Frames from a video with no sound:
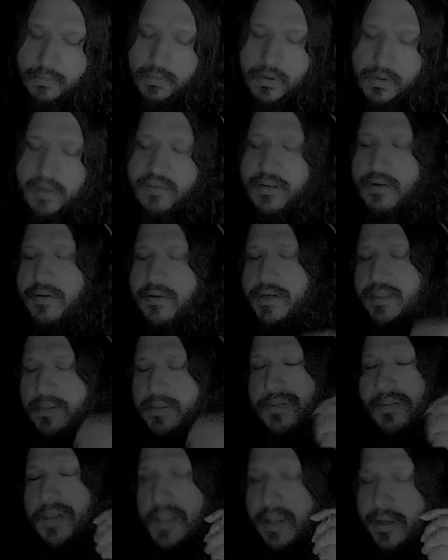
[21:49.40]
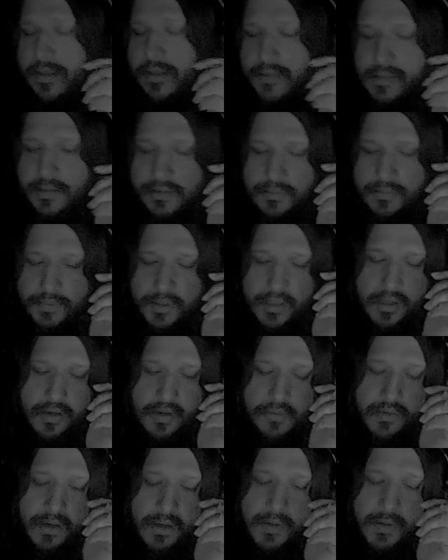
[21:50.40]
If there is a place, but you
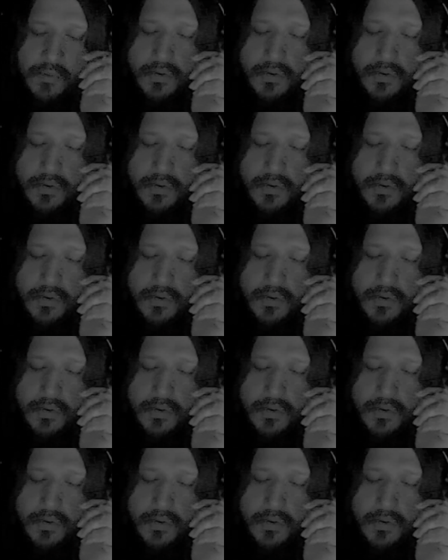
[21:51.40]
know what I mean.